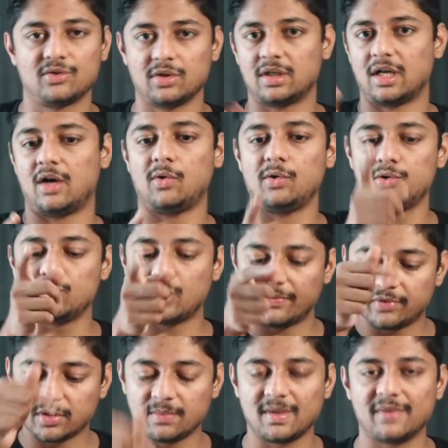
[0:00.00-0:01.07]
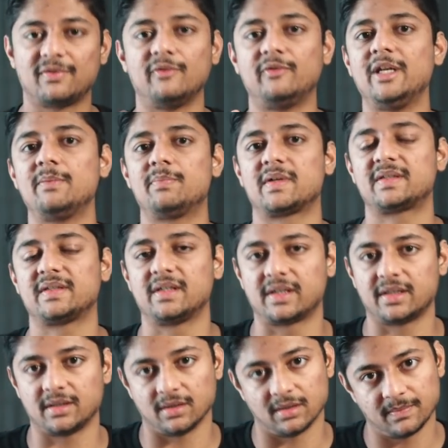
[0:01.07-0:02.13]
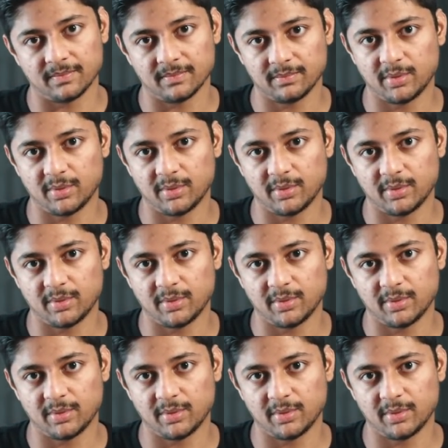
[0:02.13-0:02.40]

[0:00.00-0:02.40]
Rahul, you have to give me 15% return.